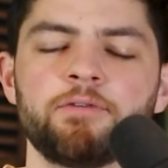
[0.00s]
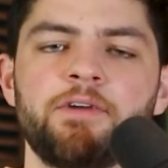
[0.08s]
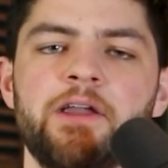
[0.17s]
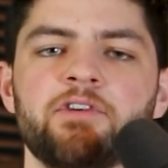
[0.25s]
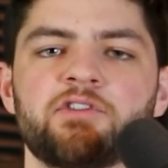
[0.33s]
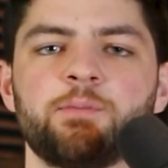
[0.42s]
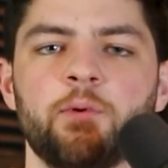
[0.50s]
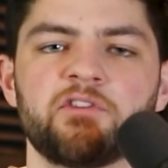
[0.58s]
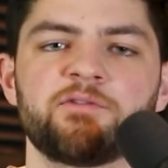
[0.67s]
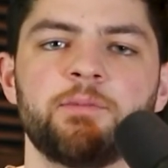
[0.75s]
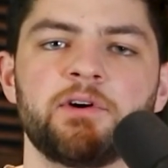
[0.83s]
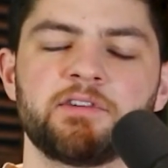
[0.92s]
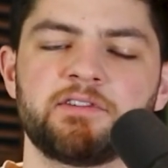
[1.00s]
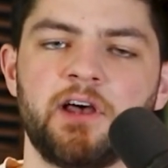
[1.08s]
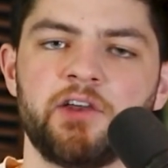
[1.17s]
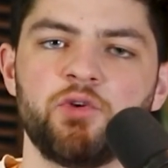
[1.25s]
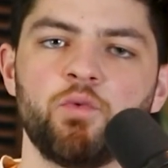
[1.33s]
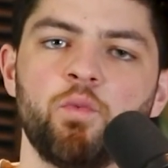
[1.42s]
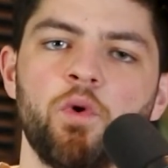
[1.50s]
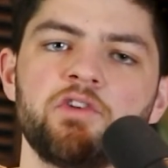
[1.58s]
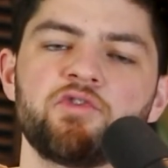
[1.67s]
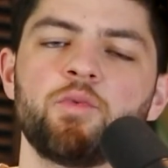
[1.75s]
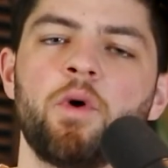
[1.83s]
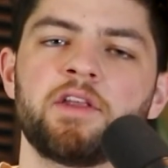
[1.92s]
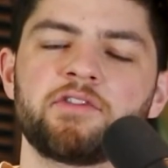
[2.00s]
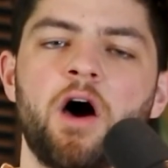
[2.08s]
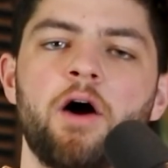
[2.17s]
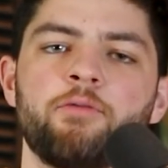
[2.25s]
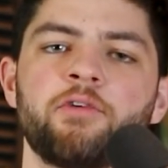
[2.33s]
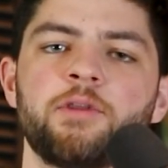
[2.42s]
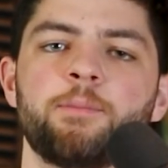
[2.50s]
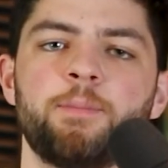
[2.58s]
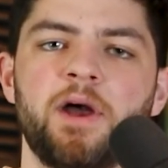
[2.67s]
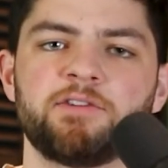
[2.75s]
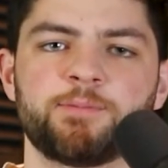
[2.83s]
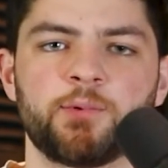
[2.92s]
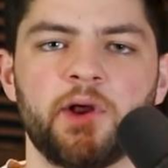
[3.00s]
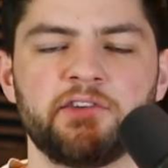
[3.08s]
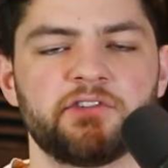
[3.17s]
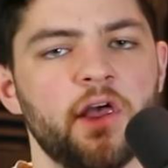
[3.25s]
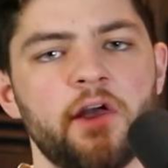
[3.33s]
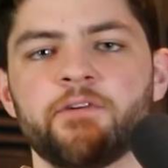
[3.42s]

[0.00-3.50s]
favorite sports books to tell you which one is offering the best price